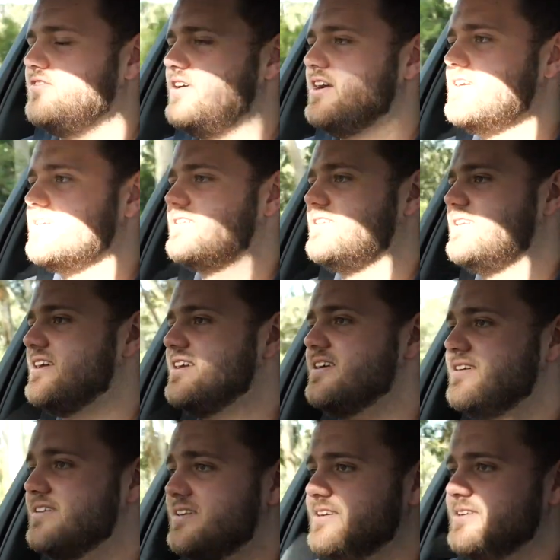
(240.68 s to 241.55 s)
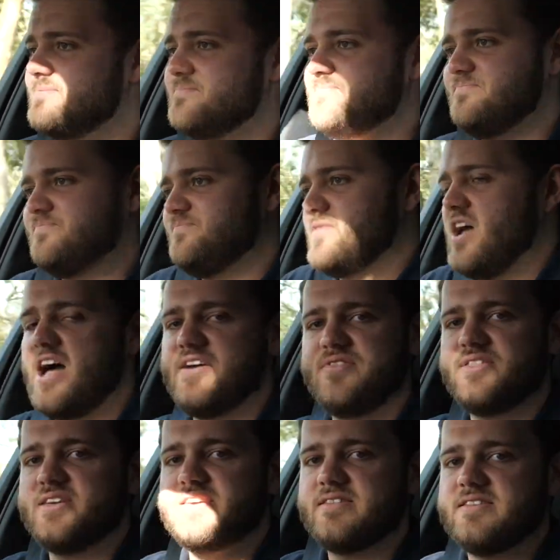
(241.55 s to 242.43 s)
frankly, I
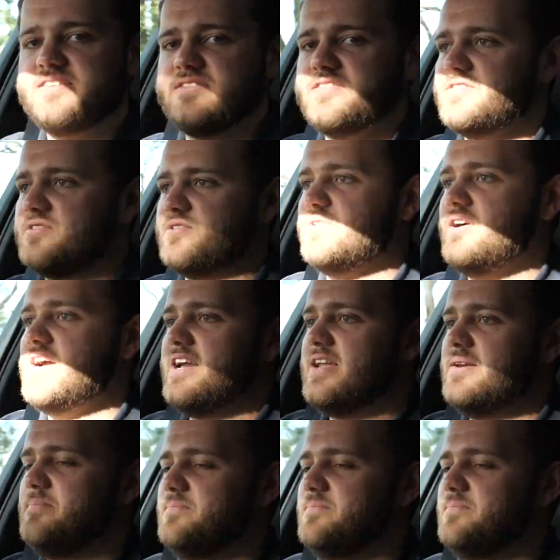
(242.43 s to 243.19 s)
think this is great.